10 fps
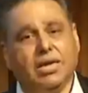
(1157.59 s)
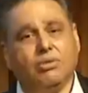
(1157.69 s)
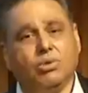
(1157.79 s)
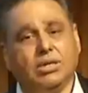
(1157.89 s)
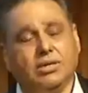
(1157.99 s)

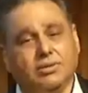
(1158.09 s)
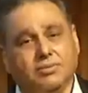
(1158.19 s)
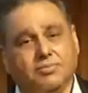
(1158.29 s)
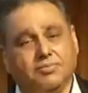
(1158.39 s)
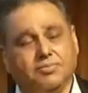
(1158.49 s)
annually
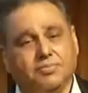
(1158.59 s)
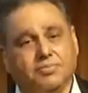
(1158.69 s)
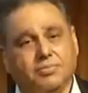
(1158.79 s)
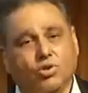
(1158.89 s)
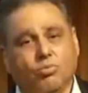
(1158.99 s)

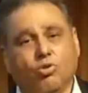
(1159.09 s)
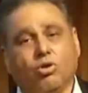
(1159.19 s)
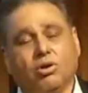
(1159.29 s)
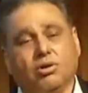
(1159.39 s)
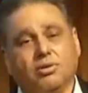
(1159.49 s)
or
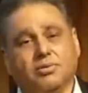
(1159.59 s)
more.